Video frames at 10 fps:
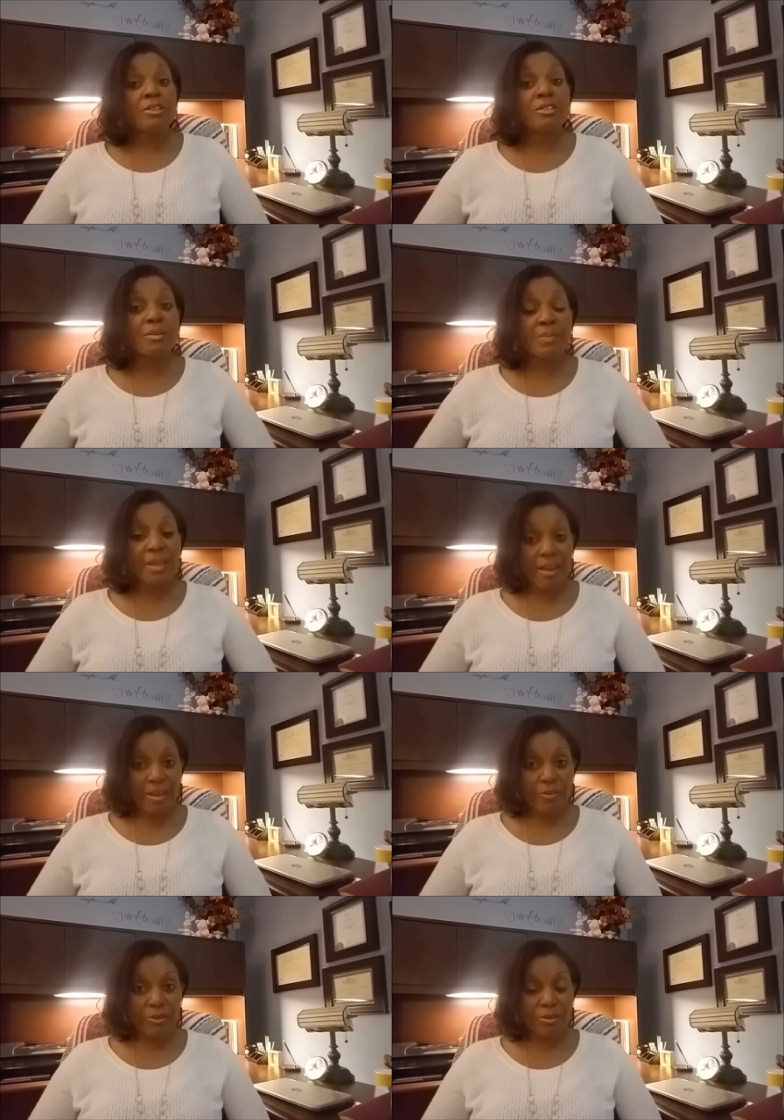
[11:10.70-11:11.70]
are some
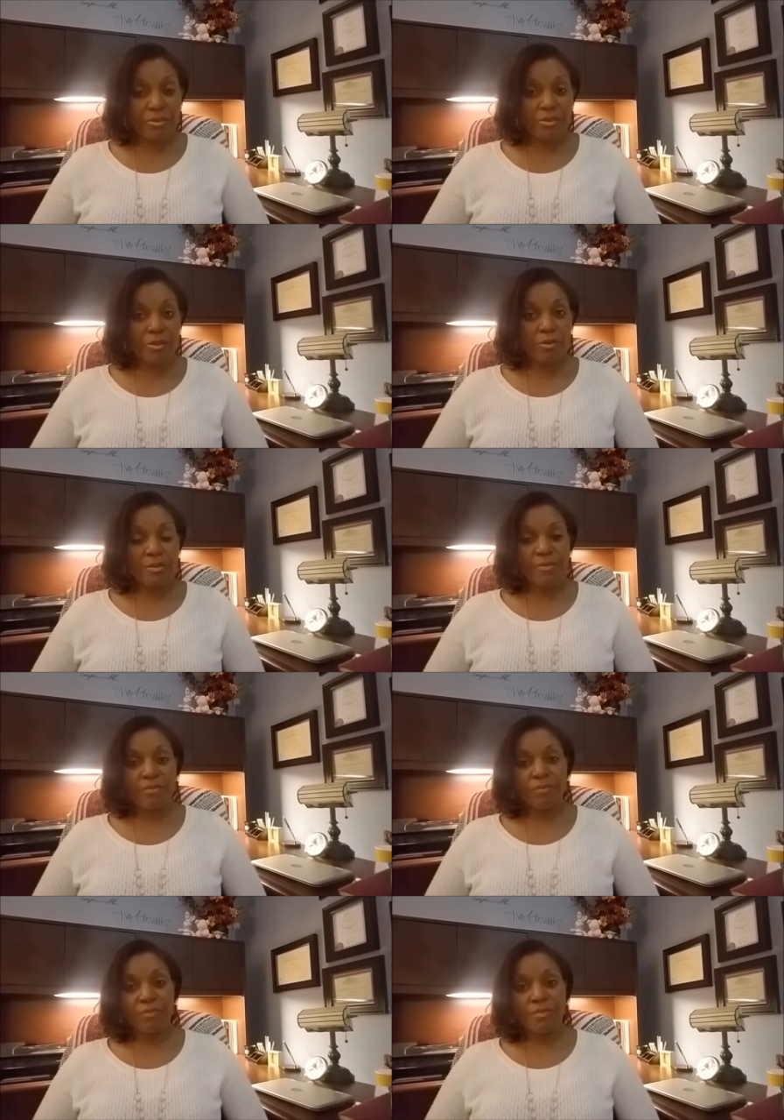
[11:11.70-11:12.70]
behaviors
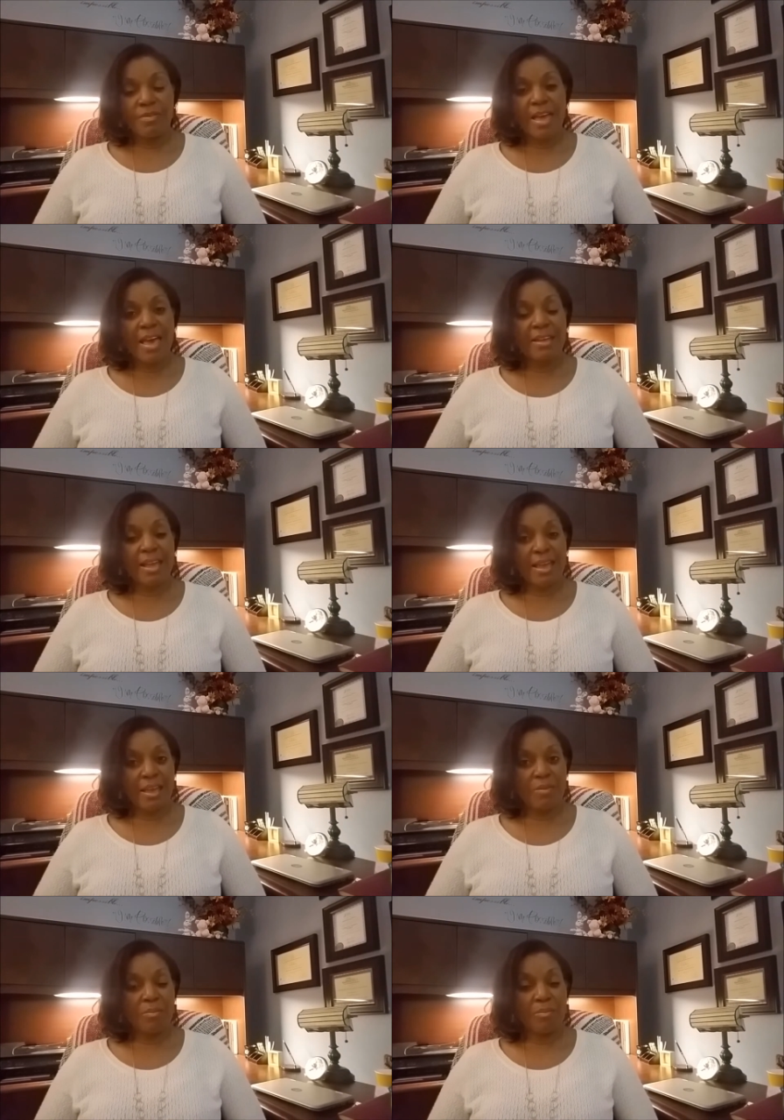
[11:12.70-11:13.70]
that
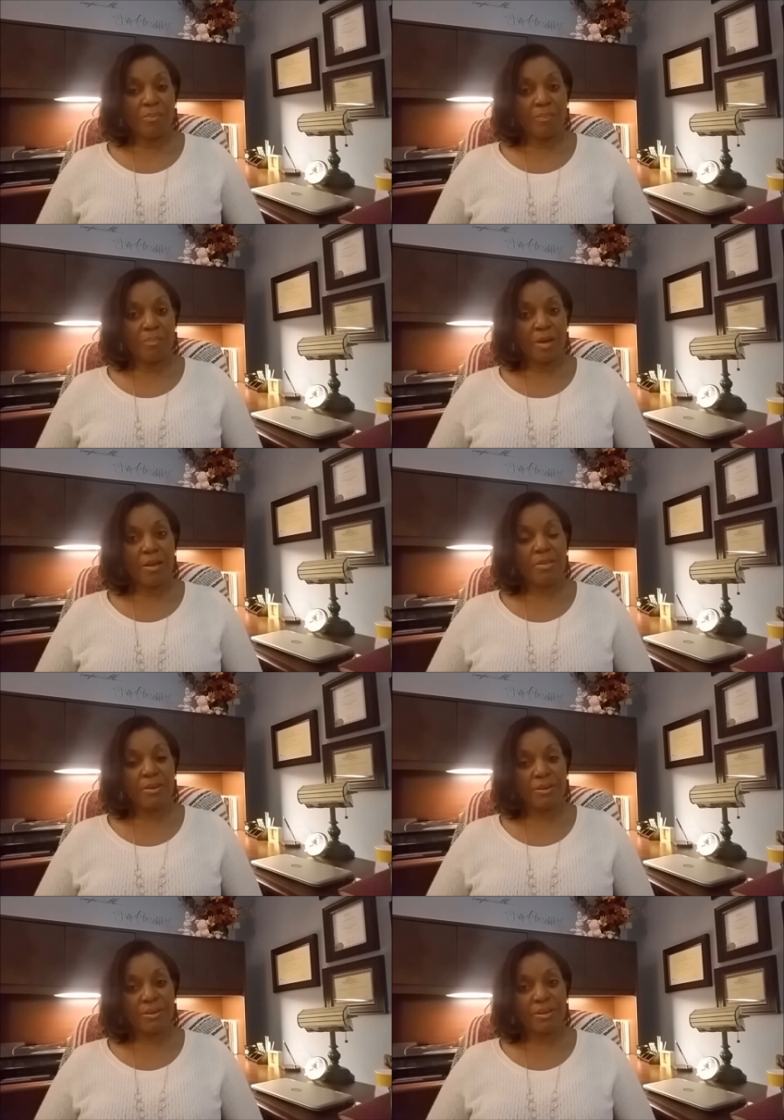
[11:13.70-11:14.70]
a
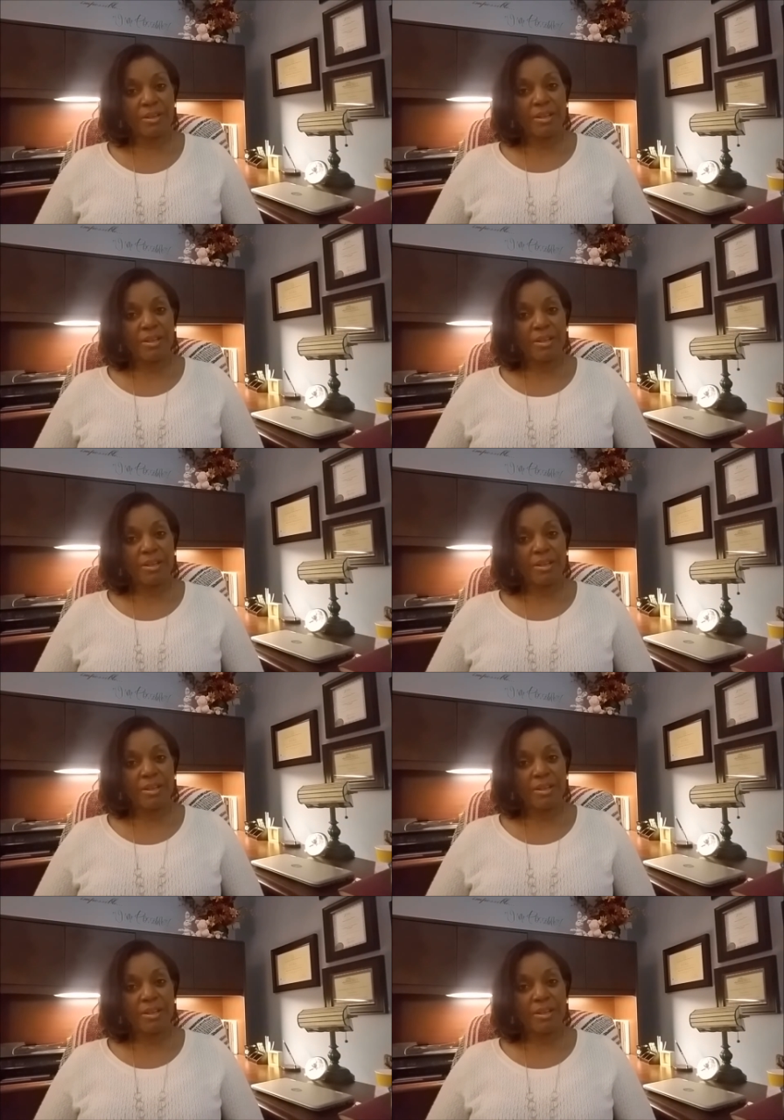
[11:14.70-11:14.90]
mother